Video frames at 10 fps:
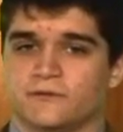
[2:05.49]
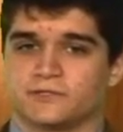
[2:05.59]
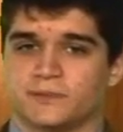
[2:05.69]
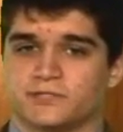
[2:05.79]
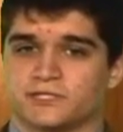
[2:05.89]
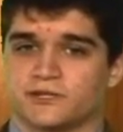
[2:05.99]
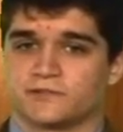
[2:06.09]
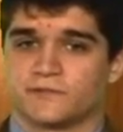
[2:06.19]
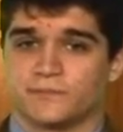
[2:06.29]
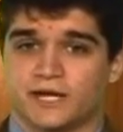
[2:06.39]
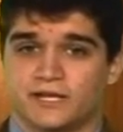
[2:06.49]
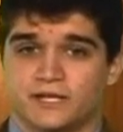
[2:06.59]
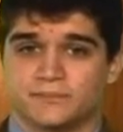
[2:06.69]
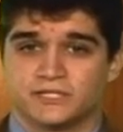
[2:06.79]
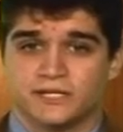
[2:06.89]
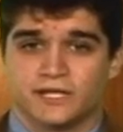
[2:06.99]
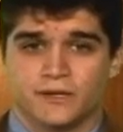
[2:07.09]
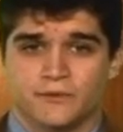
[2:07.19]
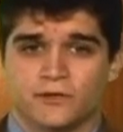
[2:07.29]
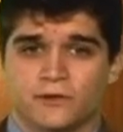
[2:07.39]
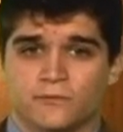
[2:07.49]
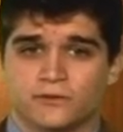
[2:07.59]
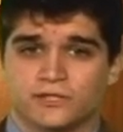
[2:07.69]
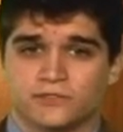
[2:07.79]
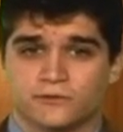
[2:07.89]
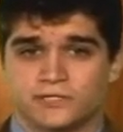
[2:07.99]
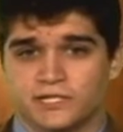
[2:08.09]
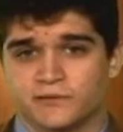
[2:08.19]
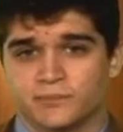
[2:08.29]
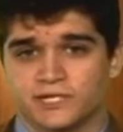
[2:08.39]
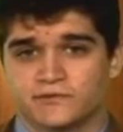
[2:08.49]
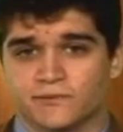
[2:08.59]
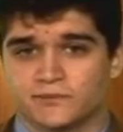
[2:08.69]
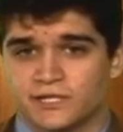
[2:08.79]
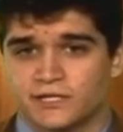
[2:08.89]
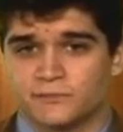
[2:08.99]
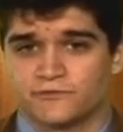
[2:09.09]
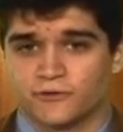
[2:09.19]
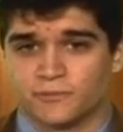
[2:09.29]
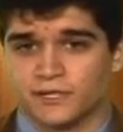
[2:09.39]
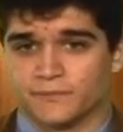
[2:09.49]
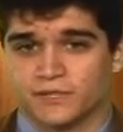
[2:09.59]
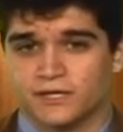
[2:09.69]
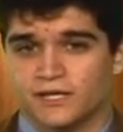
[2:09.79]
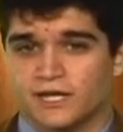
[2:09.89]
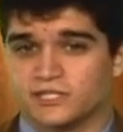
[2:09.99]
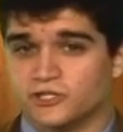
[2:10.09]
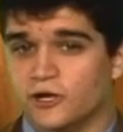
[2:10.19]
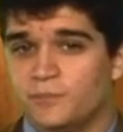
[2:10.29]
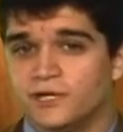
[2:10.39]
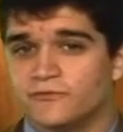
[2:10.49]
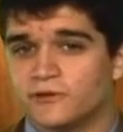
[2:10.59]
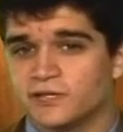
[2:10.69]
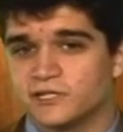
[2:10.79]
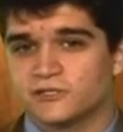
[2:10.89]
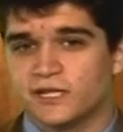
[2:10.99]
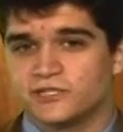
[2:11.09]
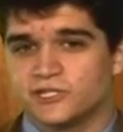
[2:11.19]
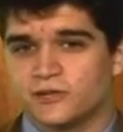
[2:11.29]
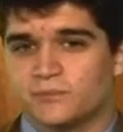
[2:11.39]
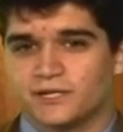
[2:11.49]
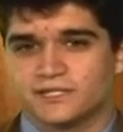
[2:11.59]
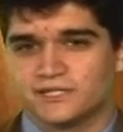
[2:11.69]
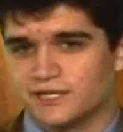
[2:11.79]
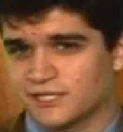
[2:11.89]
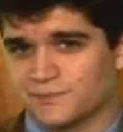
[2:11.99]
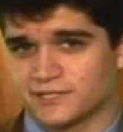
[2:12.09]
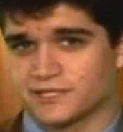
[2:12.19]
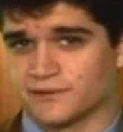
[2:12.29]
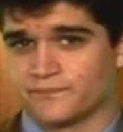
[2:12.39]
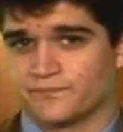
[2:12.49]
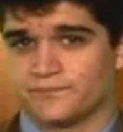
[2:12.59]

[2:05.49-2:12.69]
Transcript: Reception starts from 9 a.m. to 10 a.m., with the tour taking place from 10 a.m. to 4 p.m. It's no Pink Floyd Laser Light Show, but it's the next best thing.